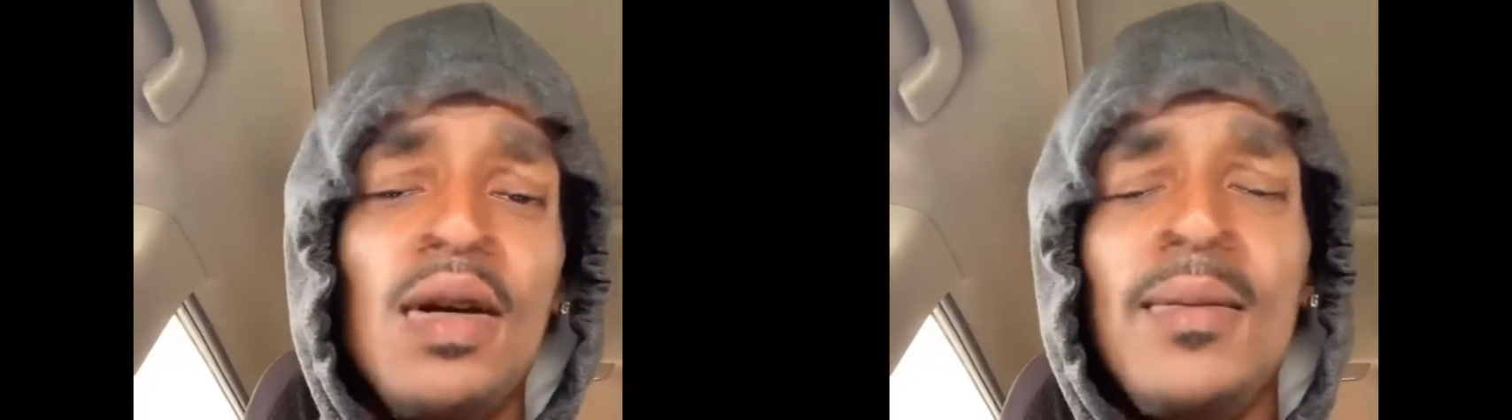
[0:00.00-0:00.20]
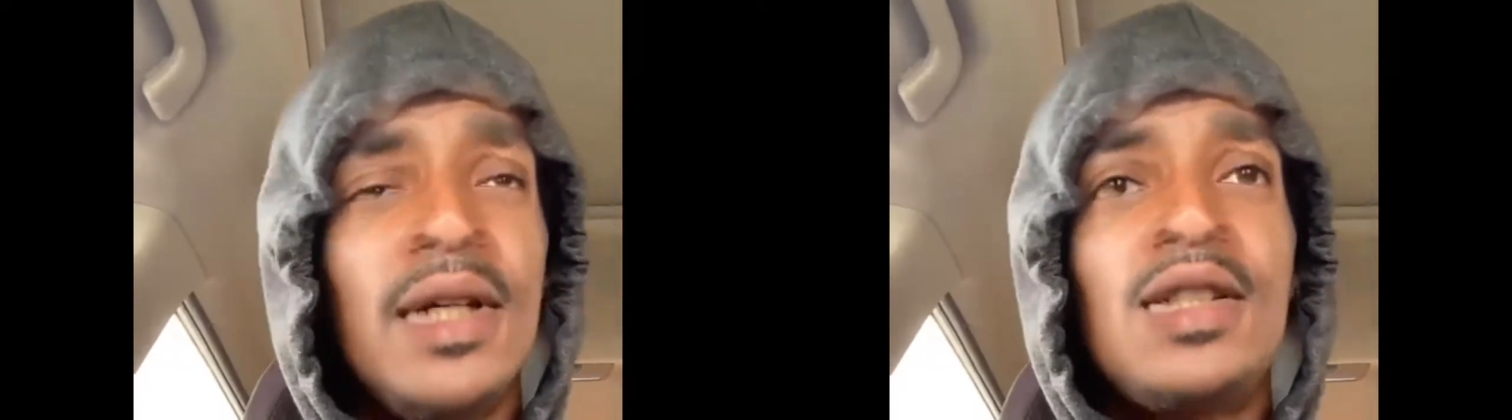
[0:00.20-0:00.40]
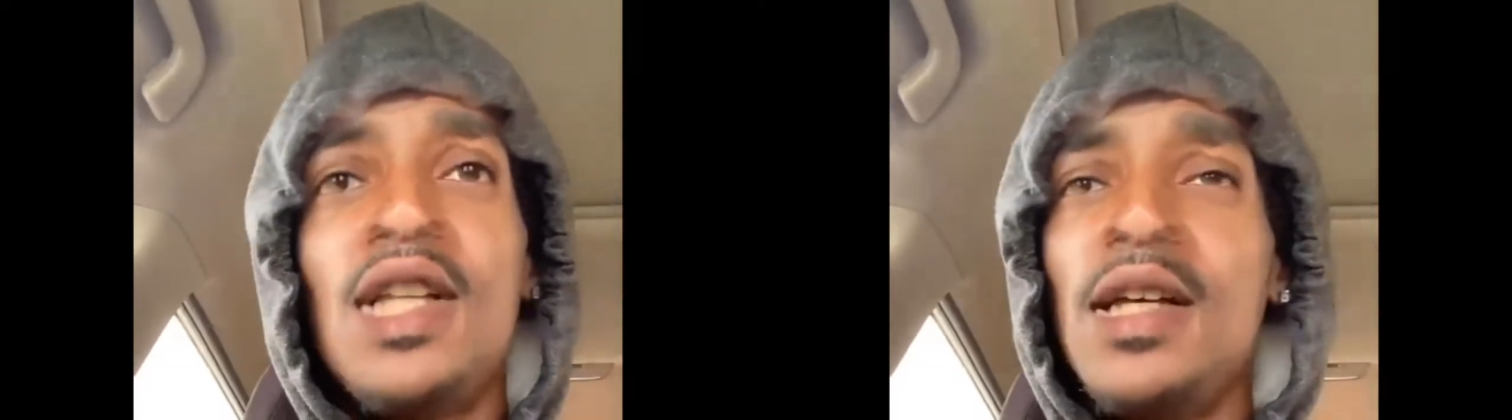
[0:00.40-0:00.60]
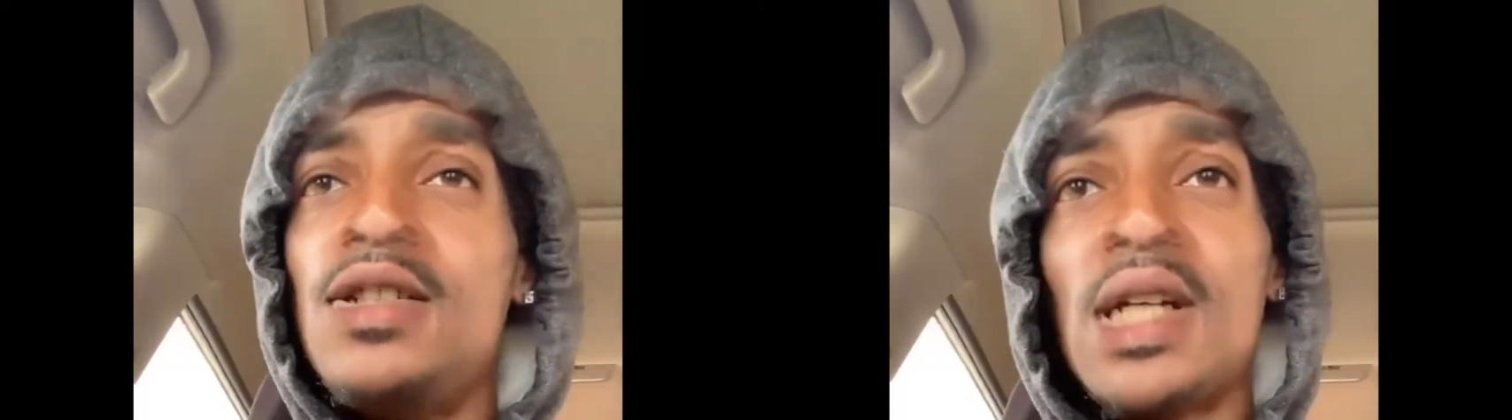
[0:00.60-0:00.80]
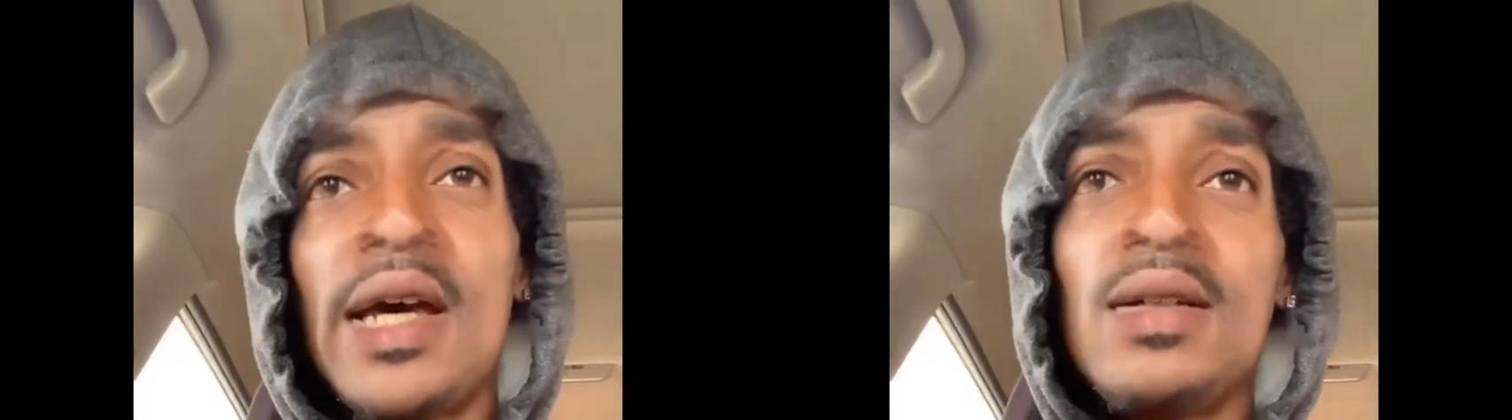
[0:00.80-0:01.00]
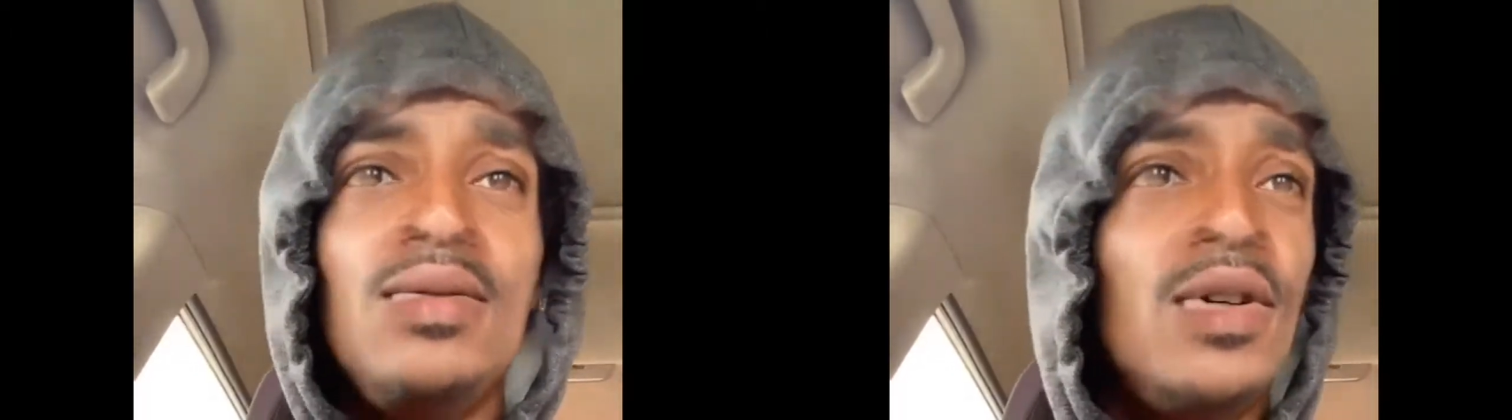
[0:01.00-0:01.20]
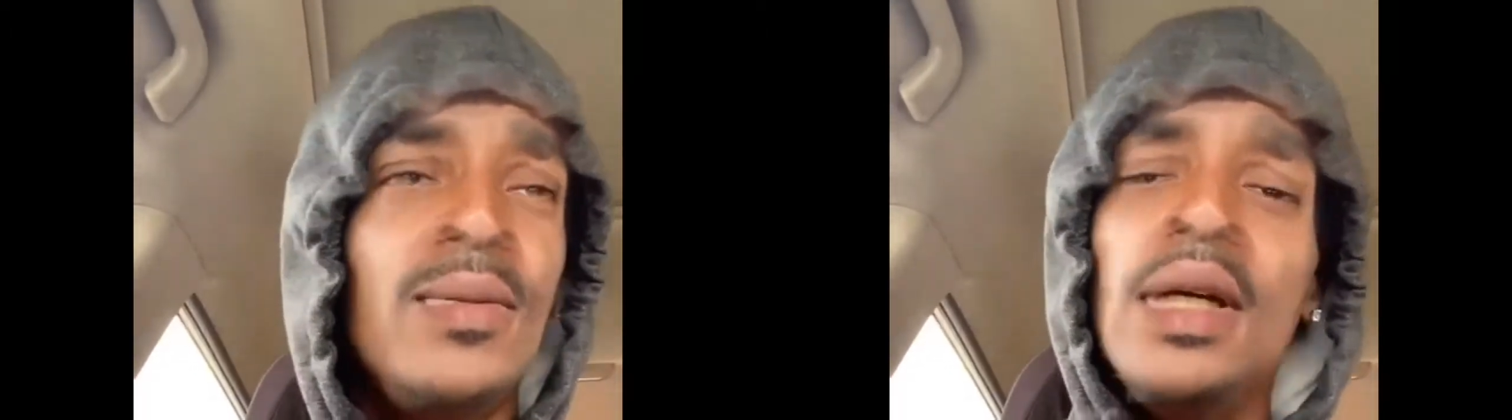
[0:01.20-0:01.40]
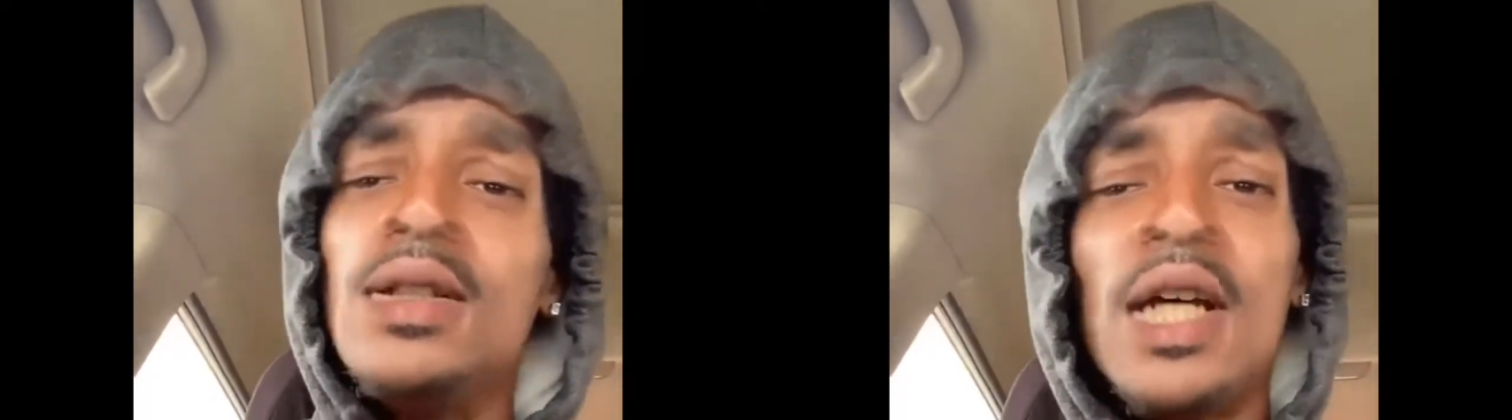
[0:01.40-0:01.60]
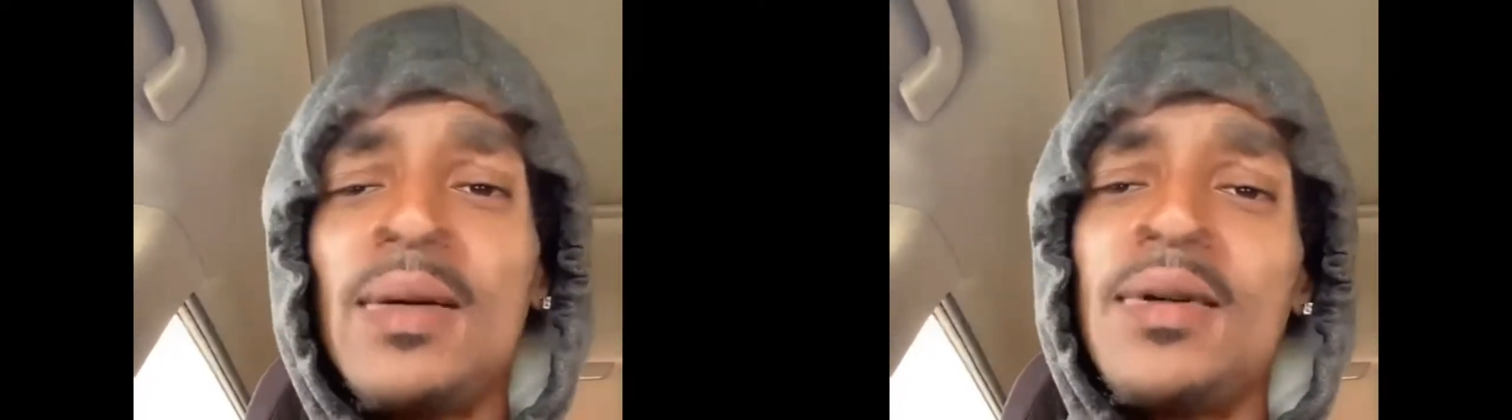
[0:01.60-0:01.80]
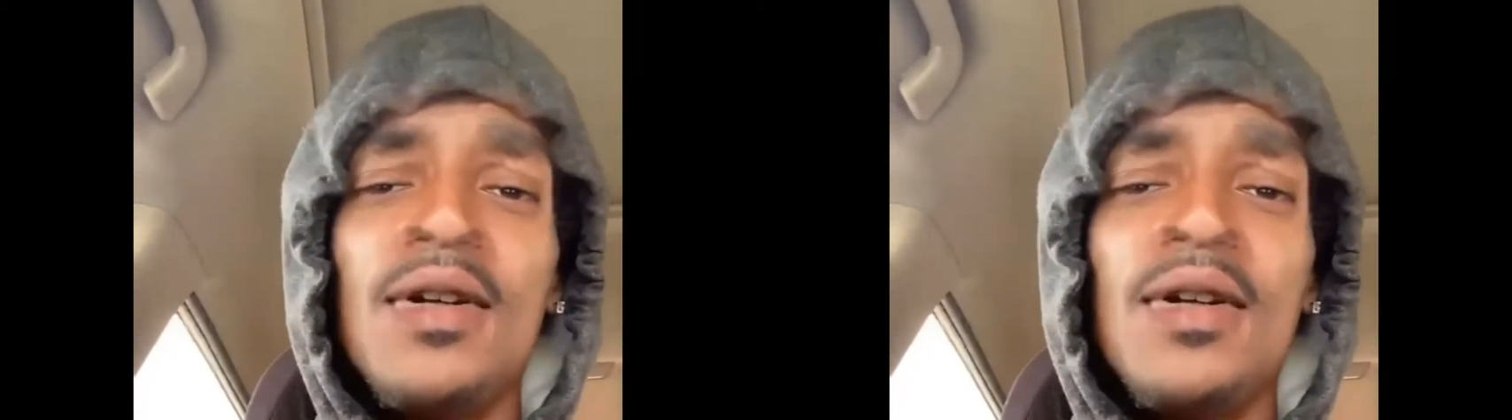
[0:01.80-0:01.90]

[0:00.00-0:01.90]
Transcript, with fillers: Me and Steve Jack, you know, me and Jack been in